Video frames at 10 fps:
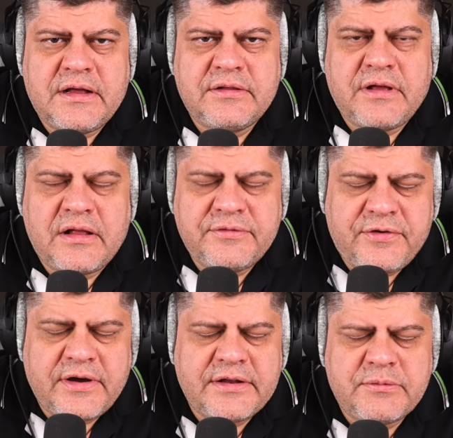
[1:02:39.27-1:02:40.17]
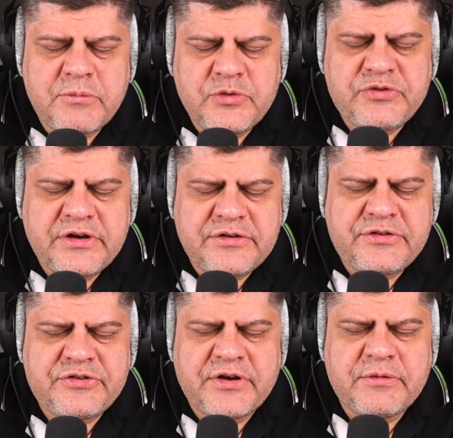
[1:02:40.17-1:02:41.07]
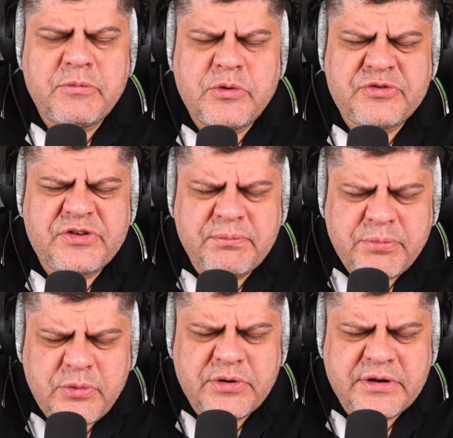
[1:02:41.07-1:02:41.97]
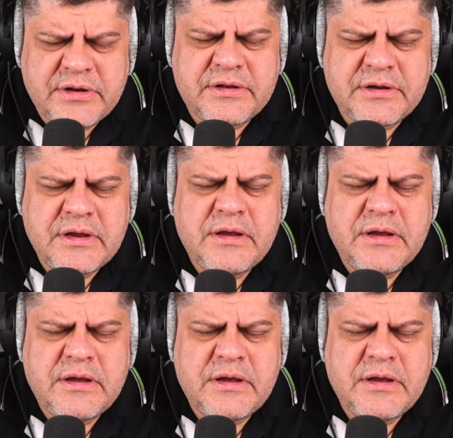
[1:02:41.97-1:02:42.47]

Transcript: i'll i'll find the most interesting most important